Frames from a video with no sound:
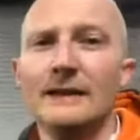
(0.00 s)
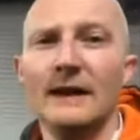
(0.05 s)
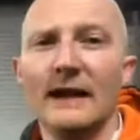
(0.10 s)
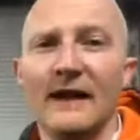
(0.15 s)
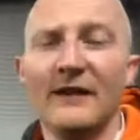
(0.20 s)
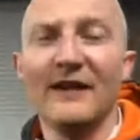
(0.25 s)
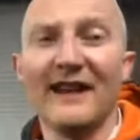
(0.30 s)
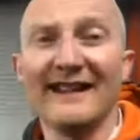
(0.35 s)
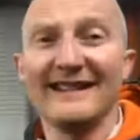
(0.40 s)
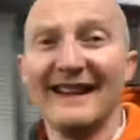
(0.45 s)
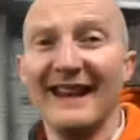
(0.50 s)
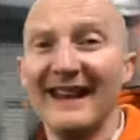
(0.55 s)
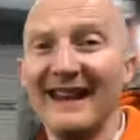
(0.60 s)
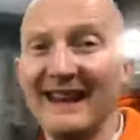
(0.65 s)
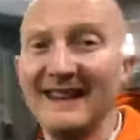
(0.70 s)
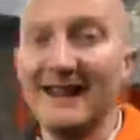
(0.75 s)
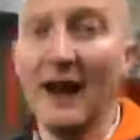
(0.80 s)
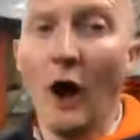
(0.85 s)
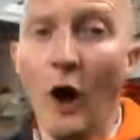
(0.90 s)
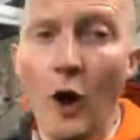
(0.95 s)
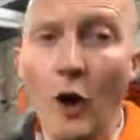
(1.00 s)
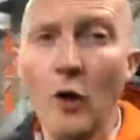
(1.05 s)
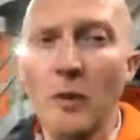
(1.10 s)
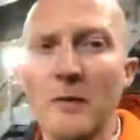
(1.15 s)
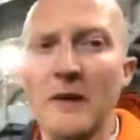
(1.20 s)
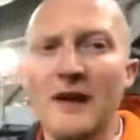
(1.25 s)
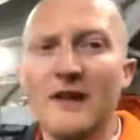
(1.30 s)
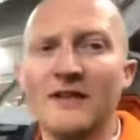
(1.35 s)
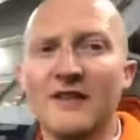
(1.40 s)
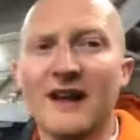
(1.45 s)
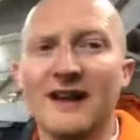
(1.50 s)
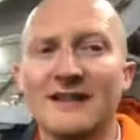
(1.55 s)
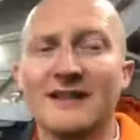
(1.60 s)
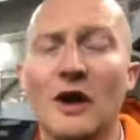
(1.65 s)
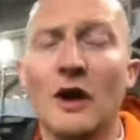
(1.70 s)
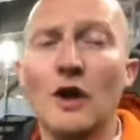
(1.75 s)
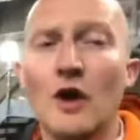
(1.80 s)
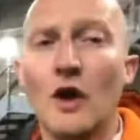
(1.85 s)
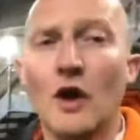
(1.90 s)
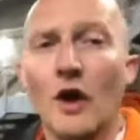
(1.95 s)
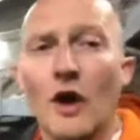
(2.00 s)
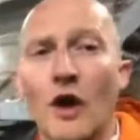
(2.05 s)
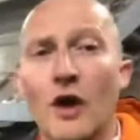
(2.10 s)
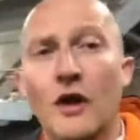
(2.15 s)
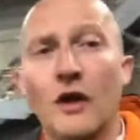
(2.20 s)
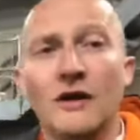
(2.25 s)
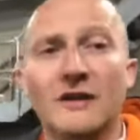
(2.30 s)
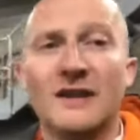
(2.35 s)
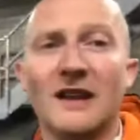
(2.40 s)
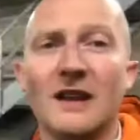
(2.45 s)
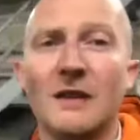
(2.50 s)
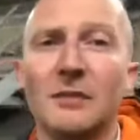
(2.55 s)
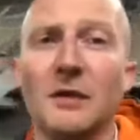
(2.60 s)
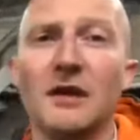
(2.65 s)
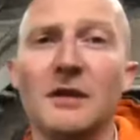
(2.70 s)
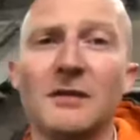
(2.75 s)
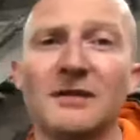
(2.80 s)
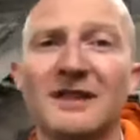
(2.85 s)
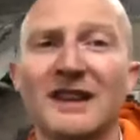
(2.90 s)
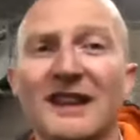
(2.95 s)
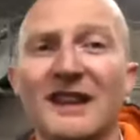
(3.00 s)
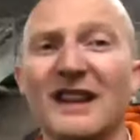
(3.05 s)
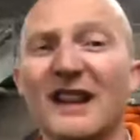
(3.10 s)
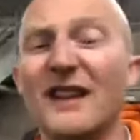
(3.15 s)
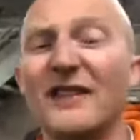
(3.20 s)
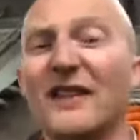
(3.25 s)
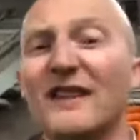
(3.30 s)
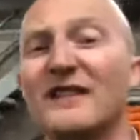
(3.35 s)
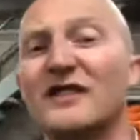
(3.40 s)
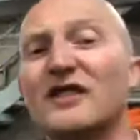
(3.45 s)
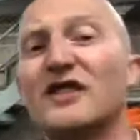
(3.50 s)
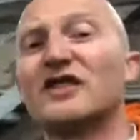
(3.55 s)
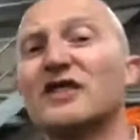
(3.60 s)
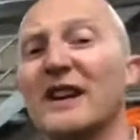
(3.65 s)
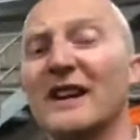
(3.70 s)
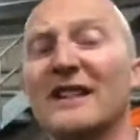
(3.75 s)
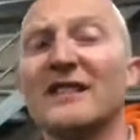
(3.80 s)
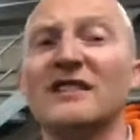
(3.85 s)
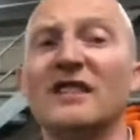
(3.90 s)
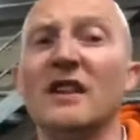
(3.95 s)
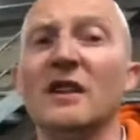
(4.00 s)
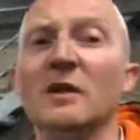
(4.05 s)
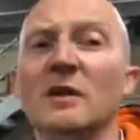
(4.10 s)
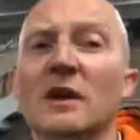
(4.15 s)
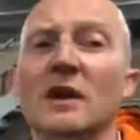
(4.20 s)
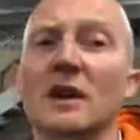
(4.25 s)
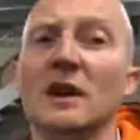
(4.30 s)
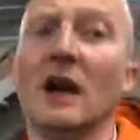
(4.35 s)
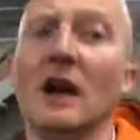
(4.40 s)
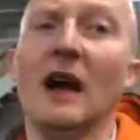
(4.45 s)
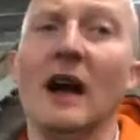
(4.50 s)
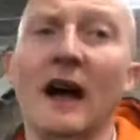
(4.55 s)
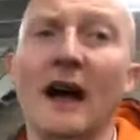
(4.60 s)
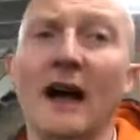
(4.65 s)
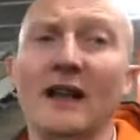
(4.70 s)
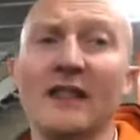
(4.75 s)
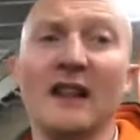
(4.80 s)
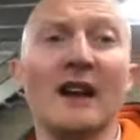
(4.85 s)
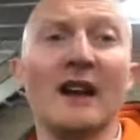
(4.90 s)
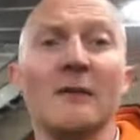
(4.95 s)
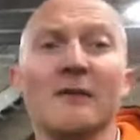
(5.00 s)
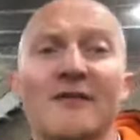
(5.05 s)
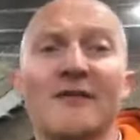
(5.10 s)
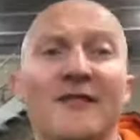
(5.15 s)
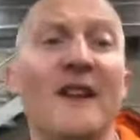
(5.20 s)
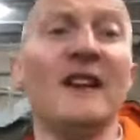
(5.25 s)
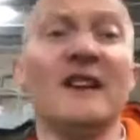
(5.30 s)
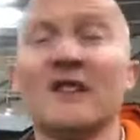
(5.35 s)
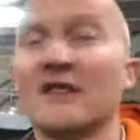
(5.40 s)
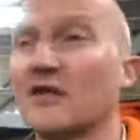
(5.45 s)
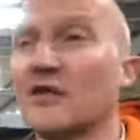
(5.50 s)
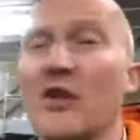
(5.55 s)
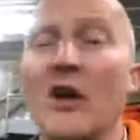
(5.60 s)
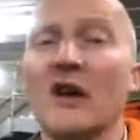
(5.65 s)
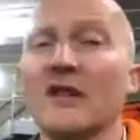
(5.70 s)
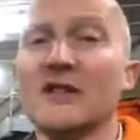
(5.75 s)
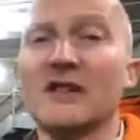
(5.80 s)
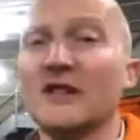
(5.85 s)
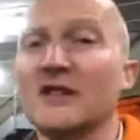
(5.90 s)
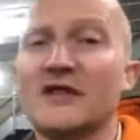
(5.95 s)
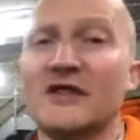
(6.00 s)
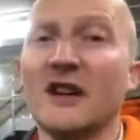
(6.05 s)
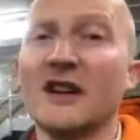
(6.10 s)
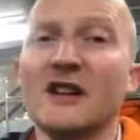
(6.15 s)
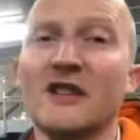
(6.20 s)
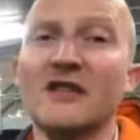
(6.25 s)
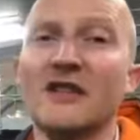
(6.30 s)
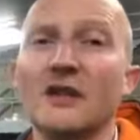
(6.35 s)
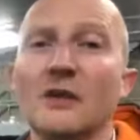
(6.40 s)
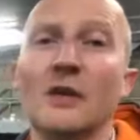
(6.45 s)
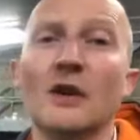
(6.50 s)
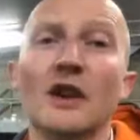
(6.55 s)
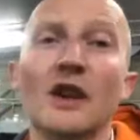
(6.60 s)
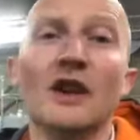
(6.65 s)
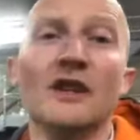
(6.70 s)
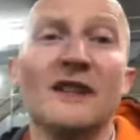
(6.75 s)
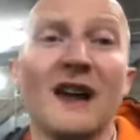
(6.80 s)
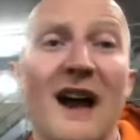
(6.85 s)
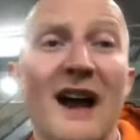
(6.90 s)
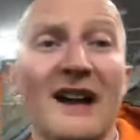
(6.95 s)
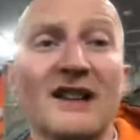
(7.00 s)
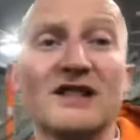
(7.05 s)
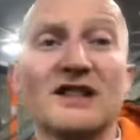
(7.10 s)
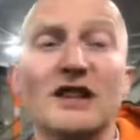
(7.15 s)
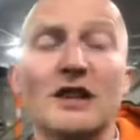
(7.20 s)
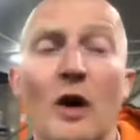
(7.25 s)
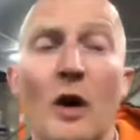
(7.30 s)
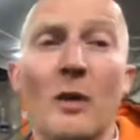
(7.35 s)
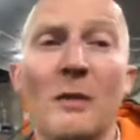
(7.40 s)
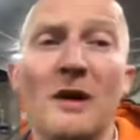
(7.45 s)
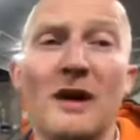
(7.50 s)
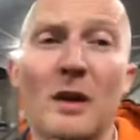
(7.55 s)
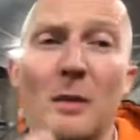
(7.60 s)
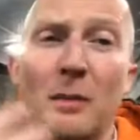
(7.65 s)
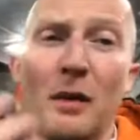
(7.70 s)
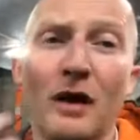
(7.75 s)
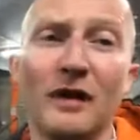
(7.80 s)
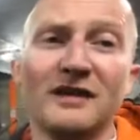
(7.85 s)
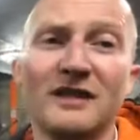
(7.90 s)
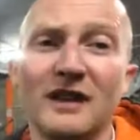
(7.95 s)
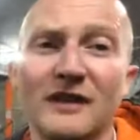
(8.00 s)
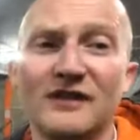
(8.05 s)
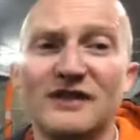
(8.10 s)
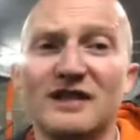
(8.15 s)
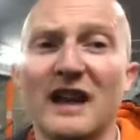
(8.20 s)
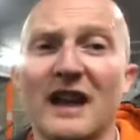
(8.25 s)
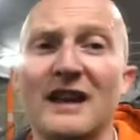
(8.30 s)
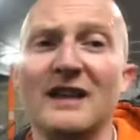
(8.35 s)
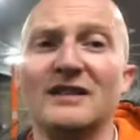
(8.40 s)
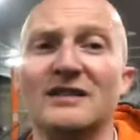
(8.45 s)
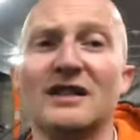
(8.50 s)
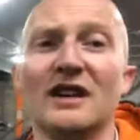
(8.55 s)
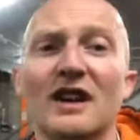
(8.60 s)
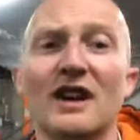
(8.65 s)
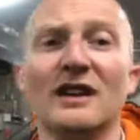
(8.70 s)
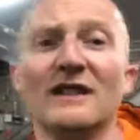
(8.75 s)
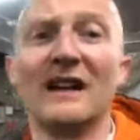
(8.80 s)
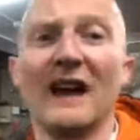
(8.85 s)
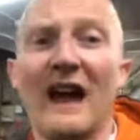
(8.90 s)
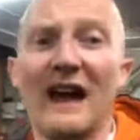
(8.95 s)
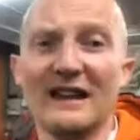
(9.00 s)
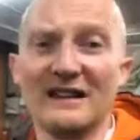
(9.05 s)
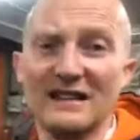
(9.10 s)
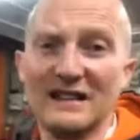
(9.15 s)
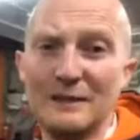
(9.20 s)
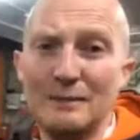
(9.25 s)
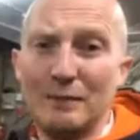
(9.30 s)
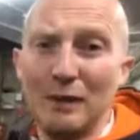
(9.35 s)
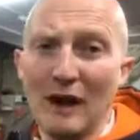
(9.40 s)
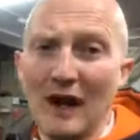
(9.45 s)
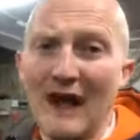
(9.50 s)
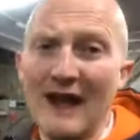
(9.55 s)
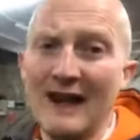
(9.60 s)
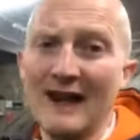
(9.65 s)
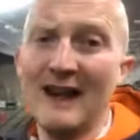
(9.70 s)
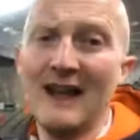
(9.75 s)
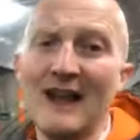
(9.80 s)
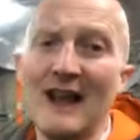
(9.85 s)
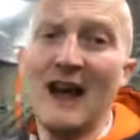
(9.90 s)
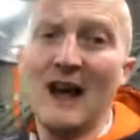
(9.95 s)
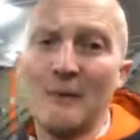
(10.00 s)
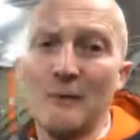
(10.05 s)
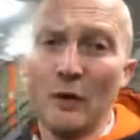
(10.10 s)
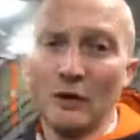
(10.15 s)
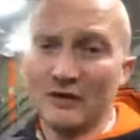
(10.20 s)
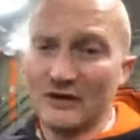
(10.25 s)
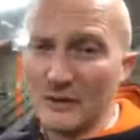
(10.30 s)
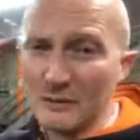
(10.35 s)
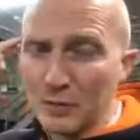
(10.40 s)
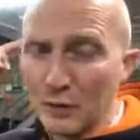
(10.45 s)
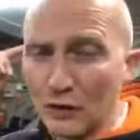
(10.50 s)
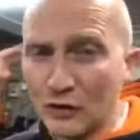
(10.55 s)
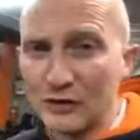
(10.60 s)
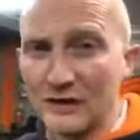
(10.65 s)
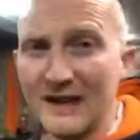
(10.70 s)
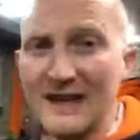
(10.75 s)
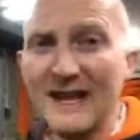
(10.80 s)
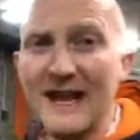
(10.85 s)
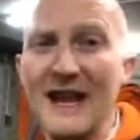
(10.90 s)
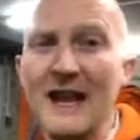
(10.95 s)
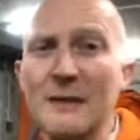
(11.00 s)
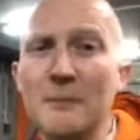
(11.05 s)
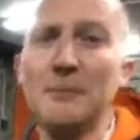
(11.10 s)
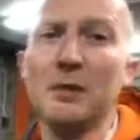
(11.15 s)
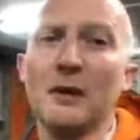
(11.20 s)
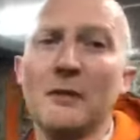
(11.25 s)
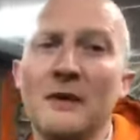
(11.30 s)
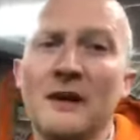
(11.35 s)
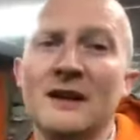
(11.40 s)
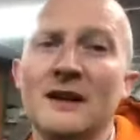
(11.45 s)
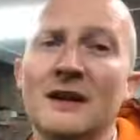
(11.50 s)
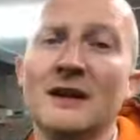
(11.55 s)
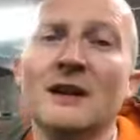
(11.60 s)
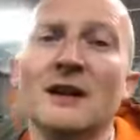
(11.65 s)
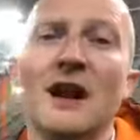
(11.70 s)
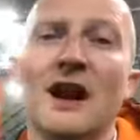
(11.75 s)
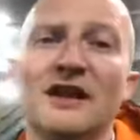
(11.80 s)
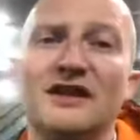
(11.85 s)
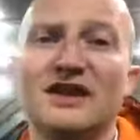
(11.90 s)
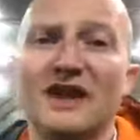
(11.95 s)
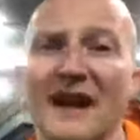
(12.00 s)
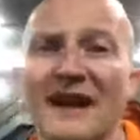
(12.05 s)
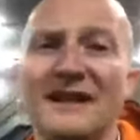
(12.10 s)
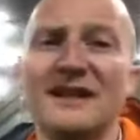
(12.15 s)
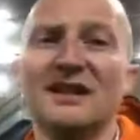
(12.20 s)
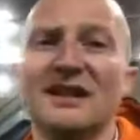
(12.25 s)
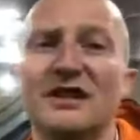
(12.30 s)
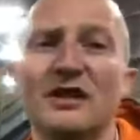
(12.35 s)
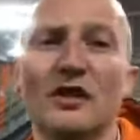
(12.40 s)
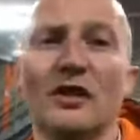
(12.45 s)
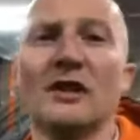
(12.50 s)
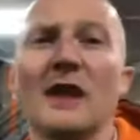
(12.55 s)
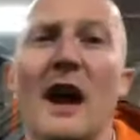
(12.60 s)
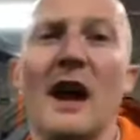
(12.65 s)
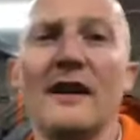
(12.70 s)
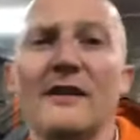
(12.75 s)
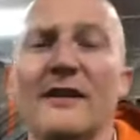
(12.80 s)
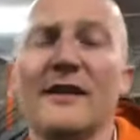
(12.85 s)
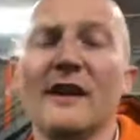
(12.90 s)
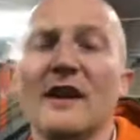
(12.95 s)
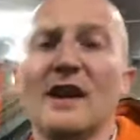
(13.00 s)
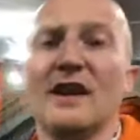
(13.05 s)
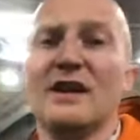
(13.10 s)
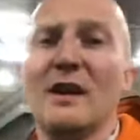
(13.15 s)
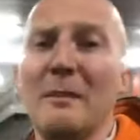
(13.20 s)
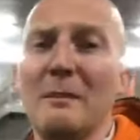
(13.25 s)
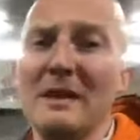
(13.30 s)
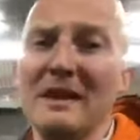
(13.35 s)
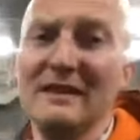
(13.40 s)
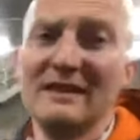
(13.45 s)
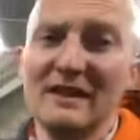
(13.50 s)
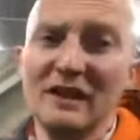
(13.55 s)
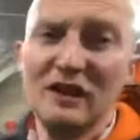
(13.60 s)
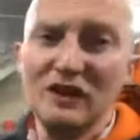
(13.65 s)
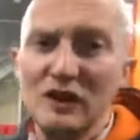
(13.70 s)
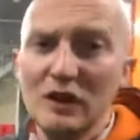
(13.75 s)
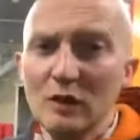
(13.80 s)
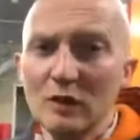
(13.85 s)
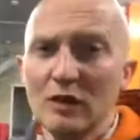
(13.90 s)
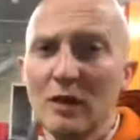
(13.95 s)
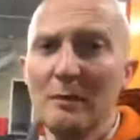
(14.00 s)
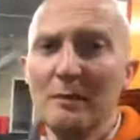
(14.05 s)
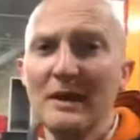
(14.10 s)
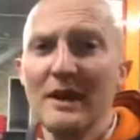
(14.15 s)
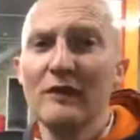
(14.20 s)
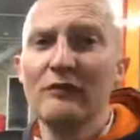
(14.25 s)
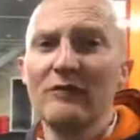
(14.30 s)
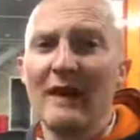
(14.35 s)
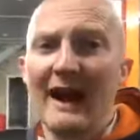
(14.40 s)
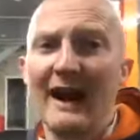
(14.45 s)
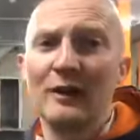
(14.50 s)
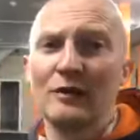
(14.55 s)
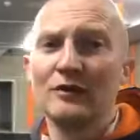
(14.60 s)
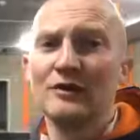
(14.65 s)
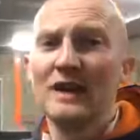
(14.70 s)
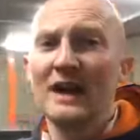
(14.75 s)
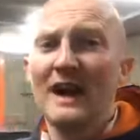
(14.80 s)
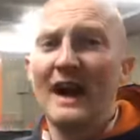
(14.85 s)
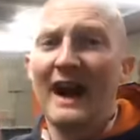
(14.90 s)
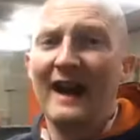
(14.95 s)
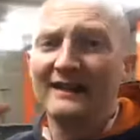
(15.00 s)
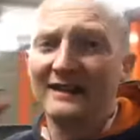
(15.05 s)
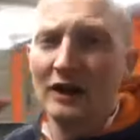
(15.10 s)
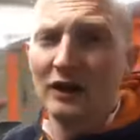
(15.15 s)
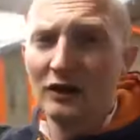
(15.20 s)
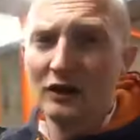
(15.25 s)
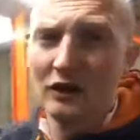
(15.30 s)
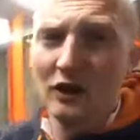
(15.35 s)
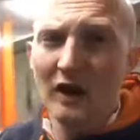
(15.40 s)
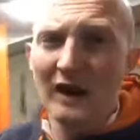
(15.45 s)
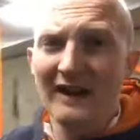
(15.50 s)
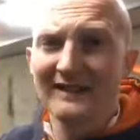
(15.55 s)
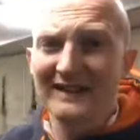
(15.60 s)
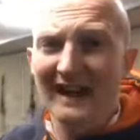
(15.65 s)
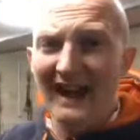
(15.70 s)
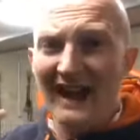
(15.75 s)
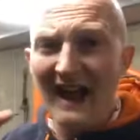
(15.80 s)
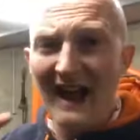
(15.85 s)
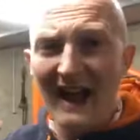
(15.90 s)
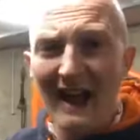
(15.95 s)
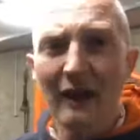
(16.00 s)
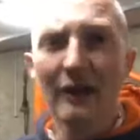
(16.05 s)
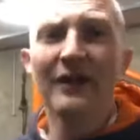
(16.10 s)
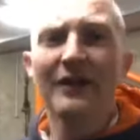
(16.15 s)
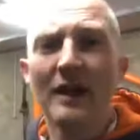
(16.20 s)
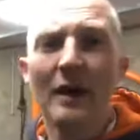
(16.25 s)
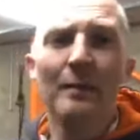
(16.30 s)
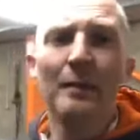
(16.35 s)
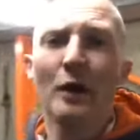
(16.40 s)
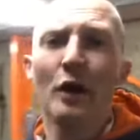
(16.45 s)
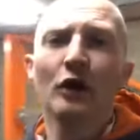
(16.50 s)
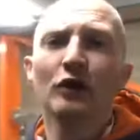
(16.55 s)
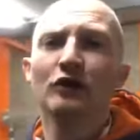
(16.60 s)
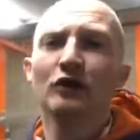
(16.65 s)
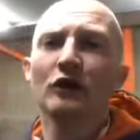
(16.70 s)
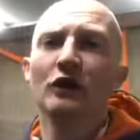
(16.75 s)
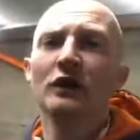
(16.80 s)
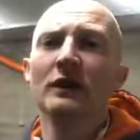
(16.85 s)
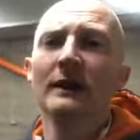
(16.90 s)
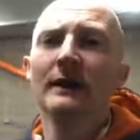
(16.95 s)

If that's hit home, if that's hurt anybody particularly, if it's triggered you, uh, then I'm fingers crossed it's triggered you to actually go and make a positive change, to actually plan and most importantly, implement a change in your life that means that you can be around as a, as a healthier person,